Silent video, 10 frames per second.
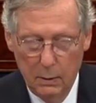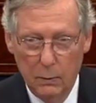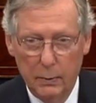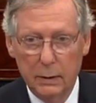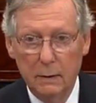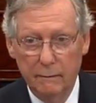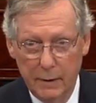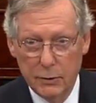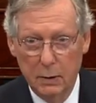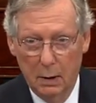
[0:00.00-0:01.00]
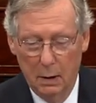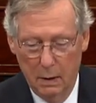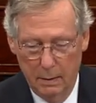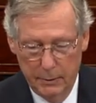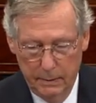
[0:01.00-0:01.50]
with conventional
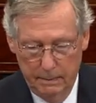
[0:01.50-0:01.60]
arms.